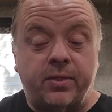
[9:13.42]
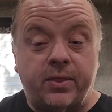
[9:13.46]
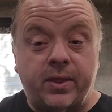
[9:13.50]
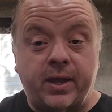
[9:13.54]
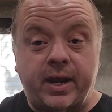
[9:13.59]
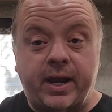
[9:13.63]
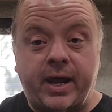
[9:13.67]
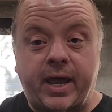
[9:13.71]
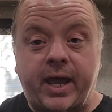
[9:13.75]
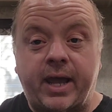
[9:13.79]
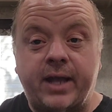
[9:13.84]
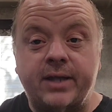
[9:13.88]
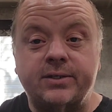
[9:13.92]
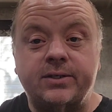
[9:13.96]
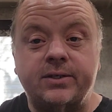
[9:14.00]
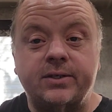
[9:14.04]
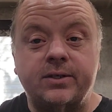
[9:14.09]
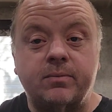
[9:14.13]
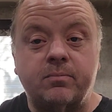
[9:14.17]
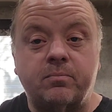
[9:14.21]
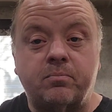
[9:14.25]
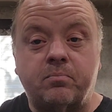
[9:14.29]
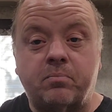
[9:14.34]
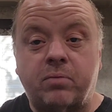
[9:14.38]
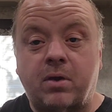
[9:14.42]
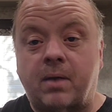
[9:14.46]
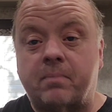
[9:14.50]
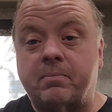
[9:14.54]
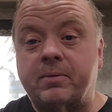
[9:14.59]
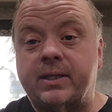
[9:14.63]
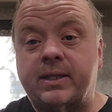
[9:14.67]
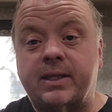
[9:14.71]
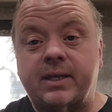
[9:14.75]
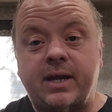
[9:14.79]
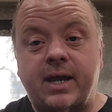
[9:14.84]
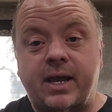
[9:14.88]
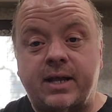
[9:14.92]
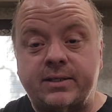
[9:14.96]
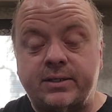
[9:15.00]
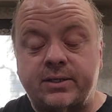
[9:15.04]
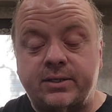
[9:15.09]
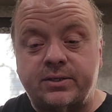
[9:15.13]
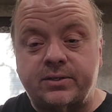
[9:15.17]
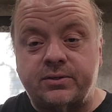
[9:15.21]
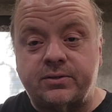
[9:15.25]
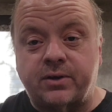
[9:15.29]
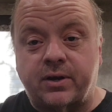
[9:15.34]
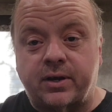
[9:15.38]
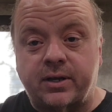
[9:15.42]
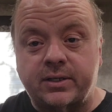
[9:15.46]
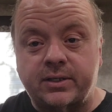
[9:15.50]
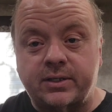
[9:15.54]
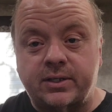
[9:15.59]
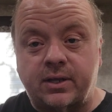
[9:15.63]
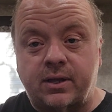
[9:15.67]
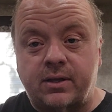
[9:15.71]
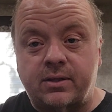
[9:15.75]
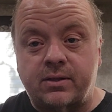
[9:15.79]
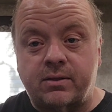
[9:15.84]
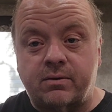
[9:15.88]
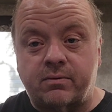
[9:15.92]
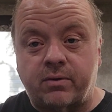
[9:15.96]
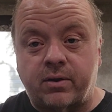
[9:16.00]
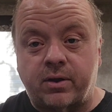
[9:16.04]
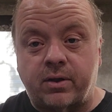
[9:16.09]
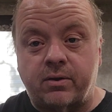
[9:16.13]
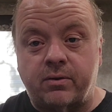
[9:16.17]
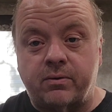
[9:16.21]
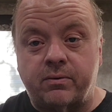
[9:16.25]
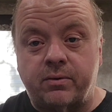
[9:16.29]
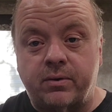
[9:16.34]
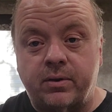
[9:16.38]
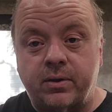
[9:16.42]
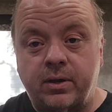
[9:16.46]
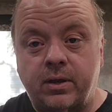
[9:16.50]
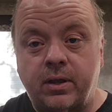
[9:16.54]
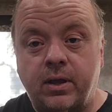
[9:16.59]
that has probably the nicest trucks on the road.